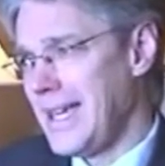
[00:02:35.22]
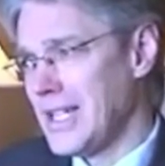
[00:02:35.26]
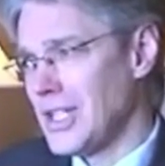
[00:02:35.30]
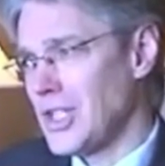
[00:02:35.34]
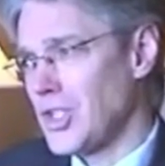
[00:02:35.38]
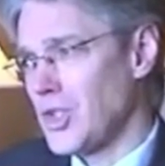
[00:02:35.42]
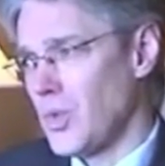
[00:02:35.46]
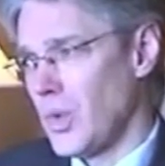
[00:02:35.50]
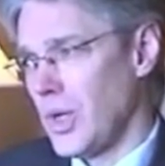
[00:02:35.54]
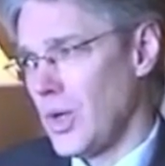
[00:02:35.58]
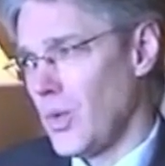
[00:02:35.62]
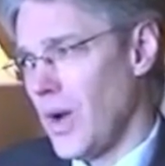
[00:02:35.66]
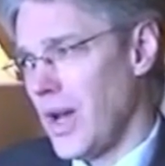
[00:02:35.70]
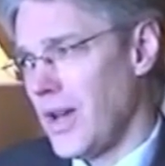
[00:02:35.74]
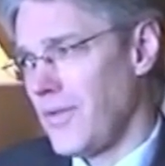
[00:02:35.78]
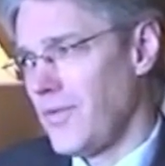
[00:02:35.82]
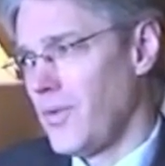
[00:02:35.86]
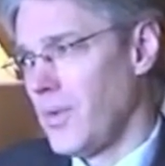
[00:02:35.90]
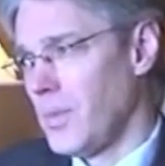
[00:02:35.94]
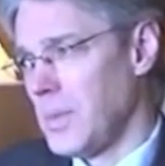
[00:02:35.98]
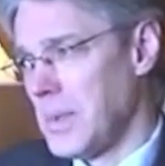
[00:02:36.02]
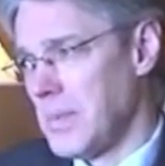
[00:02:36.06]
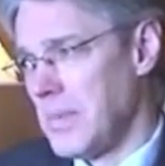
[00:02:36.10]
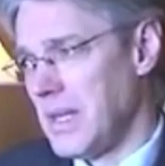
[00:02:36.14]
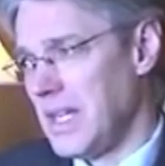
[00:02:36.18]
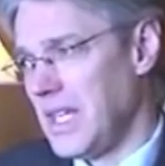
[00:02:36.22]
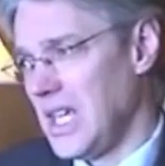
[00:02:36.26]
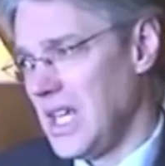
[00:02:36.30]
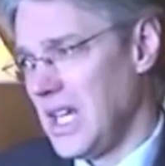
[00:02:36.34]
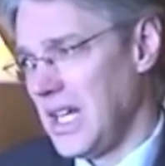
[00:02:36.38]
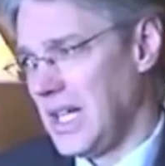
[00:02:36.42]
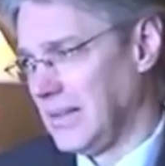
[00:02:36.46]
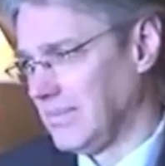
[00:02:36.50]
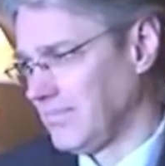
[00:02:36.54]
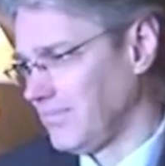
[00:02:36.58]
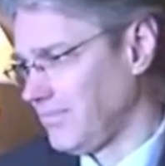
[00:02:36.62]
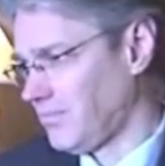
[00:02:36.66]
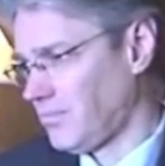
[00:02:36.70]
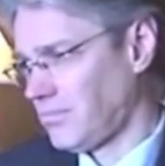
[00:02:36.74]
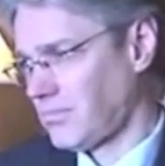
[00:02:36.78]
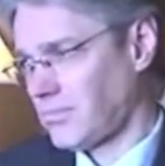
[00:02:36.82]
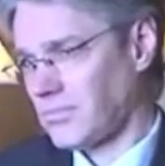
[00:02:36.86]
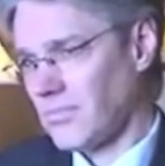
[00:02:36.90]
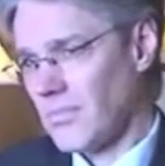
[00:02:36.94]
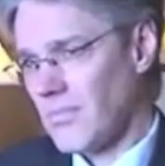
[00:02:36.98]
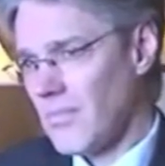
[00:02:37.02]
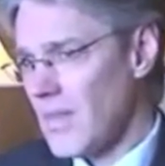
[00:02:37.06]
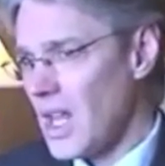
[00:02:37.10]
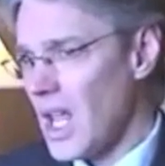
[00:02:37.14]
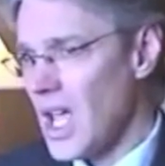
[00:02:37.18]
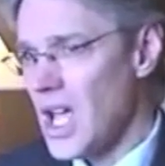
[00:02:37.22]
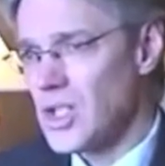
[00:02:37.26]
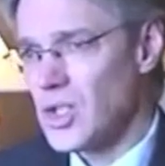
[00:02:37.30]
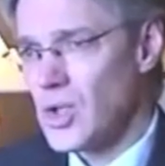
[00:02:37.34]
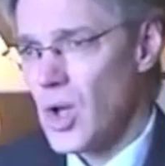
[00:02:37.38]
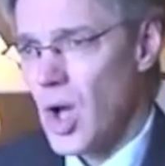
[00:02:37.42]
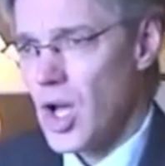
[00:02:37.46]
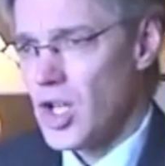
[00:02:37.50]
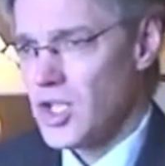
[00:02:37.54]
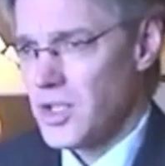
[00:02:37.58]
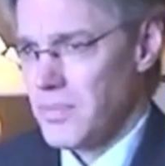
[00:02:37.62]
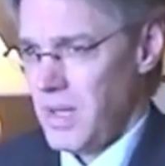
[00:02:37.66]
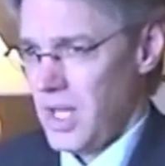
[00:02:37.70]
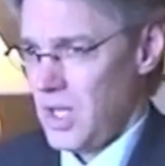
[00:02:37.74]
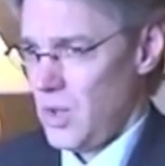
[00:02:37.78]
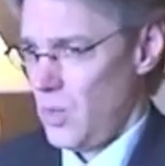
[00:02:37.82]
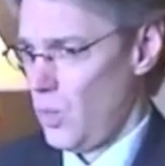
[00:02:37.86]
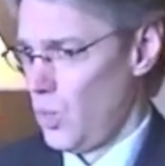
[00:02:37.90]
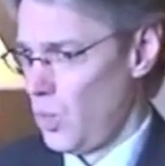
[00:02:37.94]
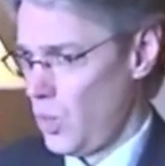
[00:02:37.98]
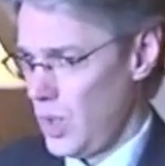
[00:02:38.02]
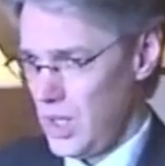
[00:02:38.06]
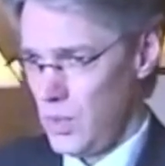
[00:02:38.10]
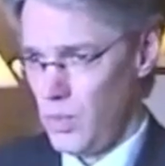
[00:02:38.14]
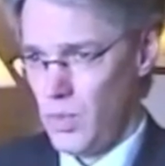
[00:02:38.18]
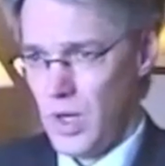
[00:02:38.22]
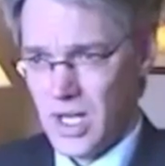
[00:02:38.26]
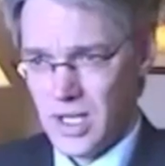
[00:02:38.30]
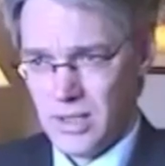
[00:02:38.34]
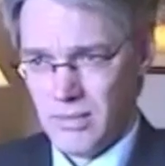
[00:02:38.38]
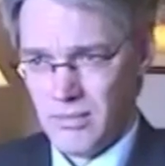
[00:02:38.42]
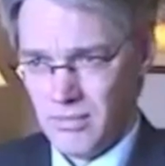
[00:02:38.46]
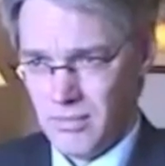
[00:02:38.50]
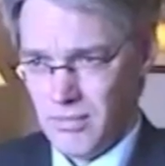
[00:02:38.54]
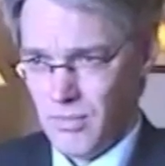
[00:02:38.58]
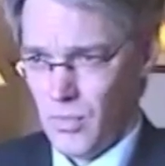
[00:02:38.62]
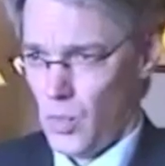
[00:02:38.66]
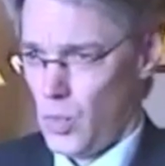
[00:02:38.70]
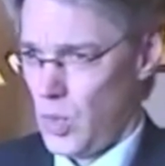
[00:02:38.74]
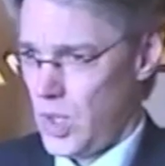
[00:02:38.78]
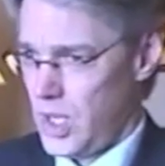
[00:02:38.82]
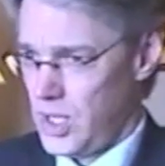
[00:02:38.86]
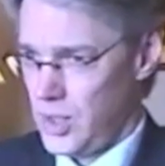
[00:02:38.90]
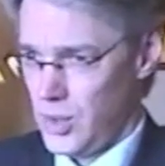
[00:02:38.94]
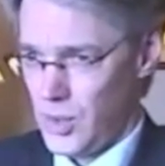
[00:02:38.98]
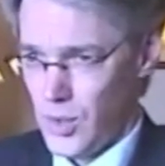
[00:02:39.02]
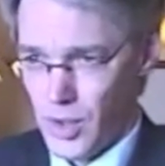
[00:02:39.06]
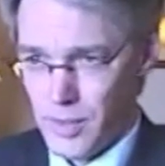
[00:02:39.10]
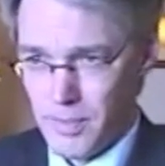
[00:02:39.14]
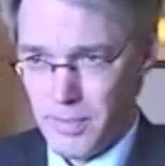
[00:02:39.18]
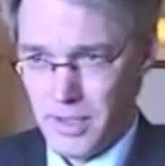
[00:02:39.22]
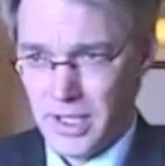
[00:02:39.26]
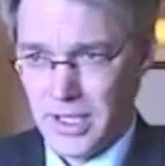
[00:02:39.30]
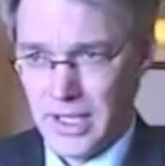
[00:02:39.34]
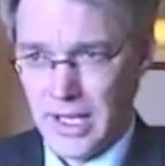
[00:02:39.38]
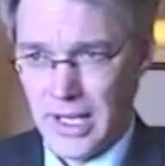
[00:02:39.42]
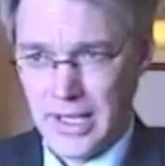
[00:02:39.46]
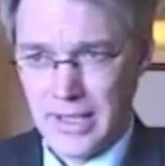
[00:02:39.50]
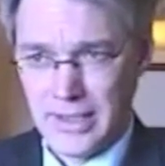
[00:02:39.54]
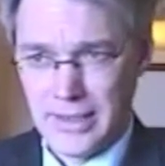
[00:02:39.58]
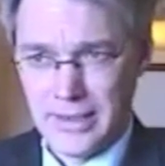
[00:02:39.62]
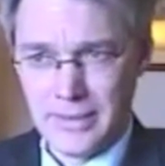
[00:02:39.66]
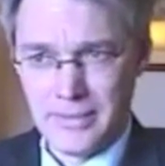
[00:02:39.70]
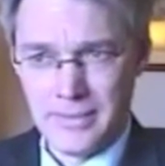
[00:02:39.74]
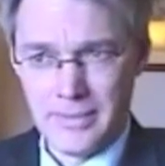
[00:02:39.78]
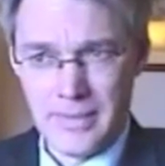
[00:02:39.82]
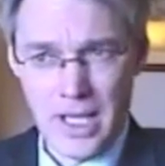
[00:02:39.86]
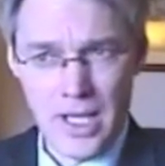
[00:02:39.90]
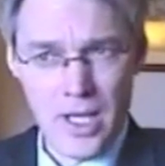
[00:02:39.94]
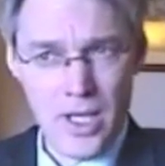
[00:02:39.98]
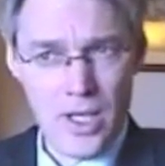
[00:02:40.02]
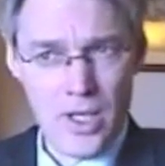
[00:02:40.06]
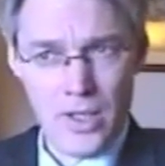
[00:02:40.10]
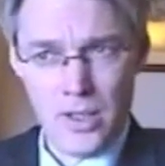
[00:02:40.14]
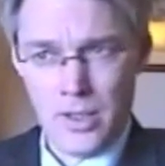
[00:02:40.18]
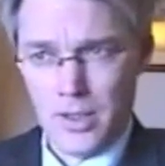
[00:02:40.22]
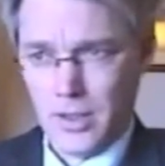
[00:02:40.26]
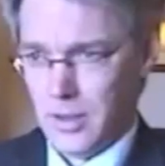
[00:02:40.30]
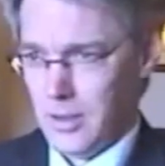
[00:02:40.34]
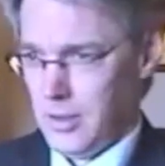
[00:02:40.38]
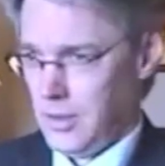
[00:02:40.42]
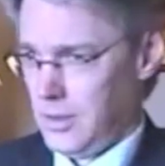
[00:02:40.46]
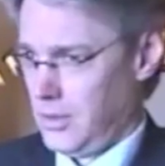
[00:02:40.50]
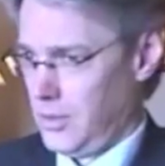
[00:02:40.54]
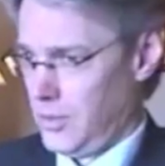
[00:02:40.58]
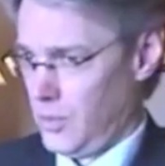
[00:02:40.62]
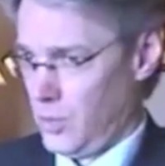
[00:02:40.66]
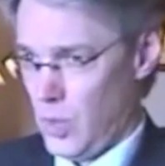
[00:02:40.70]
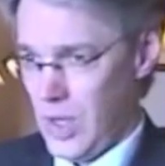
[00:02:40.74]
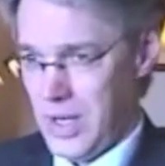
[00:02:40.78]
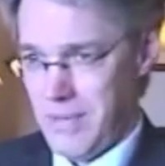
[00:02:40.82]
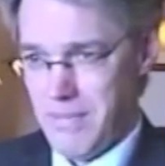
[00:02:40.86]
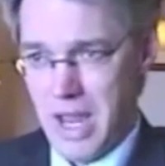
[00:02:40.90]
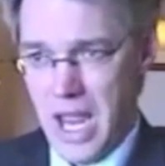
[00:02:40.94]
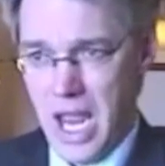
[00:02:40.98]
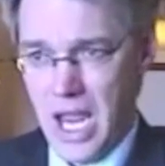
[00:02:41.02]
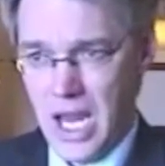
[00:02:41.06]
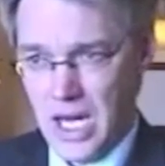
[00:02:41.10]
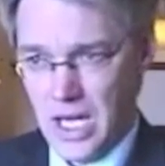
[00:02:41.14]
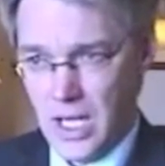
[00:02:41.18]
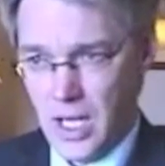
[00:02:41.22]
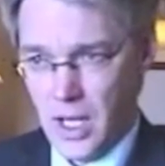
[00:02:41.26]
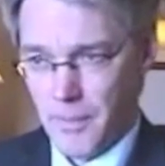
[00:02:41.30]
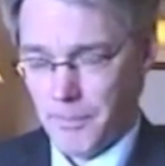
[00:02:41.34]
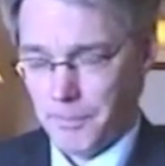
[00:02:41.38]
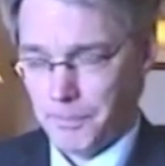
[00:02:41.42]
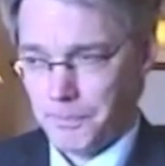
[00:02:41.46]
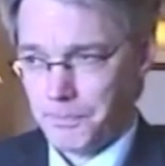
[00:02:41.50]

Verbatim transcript: history, right from the beginning, has always been rewritten, reinterpreted, remade.